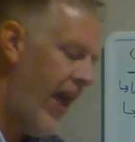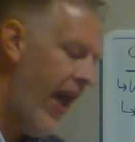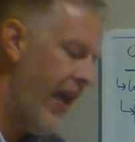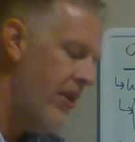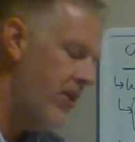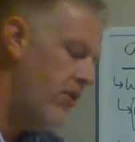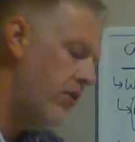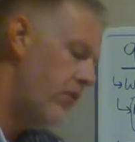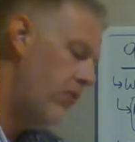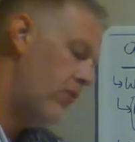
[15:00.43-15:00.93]

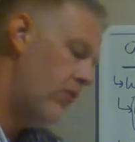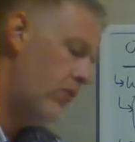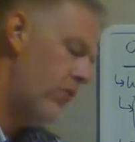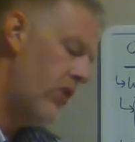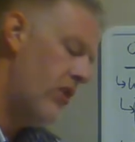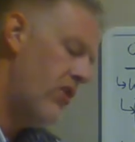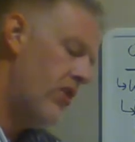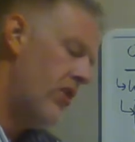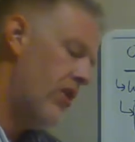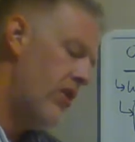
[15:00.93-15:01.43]
attitudes with
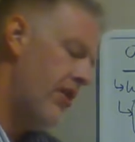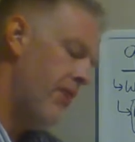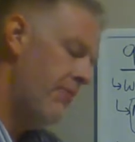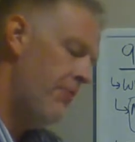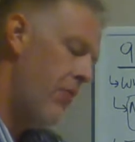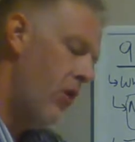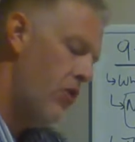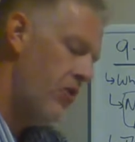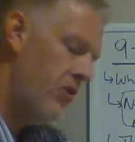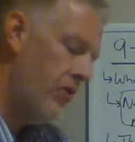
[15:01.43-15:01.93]
which he is
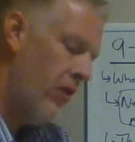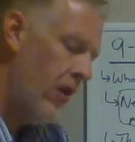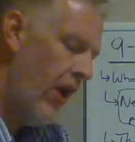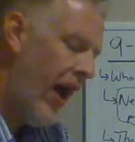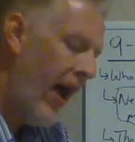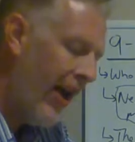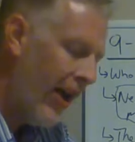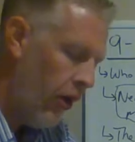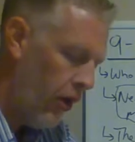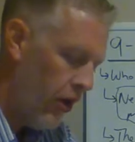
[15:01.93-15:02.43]
most
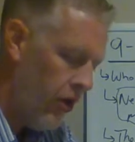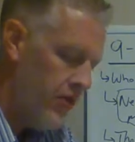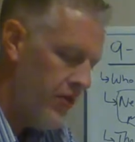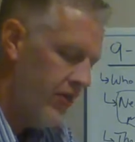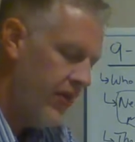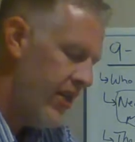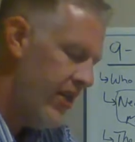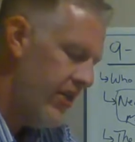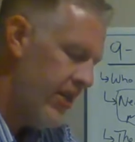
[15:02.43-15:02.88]
closely